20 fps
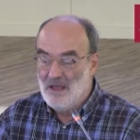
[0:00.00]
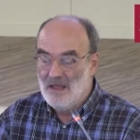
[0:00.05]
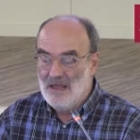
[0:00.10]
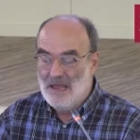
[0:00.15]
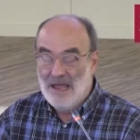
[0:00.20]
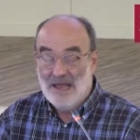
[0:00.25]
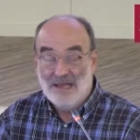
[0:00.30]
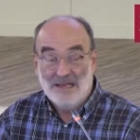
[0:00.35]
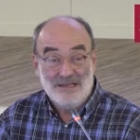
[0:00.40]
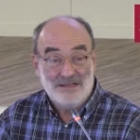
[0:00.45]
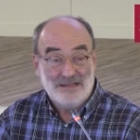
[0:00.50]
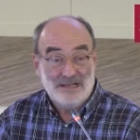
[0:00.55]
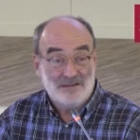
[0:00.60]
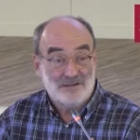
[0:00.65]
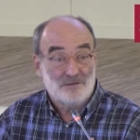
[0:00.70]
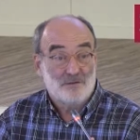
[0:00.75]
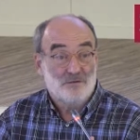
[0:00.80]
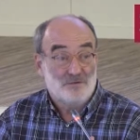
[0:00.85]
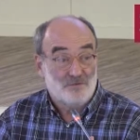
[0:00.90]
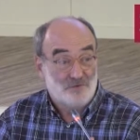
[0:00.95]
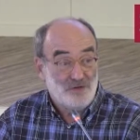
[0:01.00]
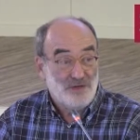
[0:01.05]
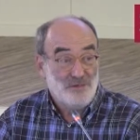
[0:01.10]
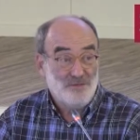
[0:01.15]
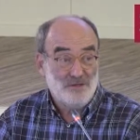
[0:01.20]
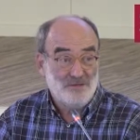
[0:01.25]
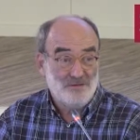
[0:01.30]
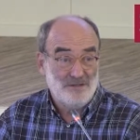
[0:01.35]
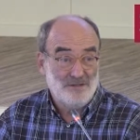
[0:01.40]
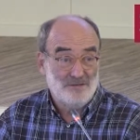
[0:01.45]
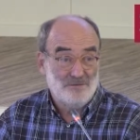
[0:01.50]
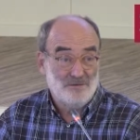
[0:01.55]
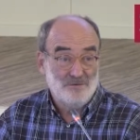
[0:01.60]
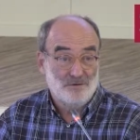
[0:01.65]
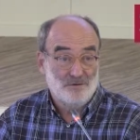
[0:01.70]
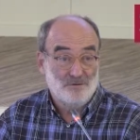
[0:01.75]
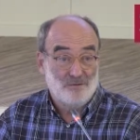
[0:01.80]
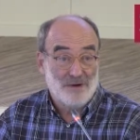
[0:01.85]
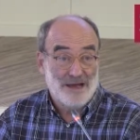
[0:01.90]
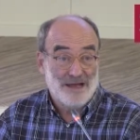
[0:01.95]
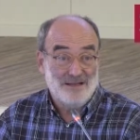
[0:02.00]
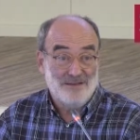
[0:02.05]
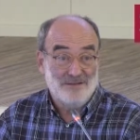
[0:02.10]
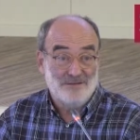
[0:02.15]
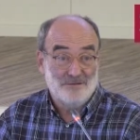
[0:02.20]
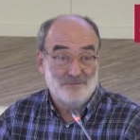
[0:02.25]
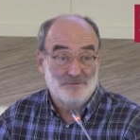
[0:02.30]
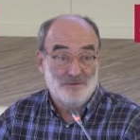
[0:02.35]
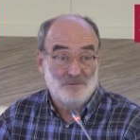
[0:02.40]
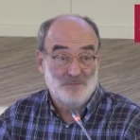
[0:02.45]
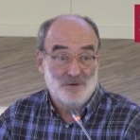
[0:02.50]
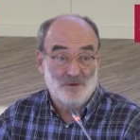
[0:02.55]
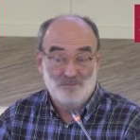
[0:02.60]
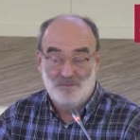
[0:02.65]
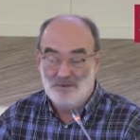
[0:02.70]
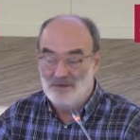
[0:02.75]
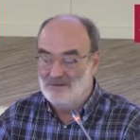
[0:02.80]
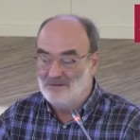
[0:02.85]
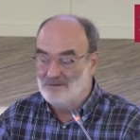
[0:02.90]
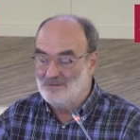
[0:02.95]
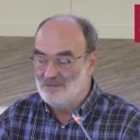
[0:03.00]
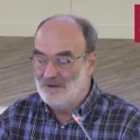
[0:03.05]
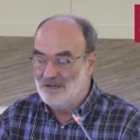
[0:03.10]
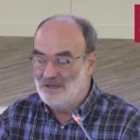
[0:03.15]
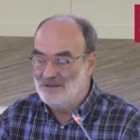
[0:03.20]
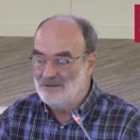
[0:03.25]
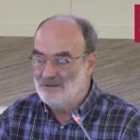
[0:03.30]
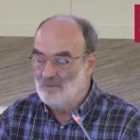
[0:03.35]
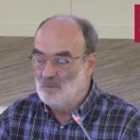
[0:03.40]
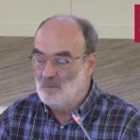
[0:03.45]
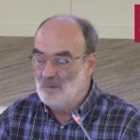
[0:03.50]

and it has contributed to the rise of the populist right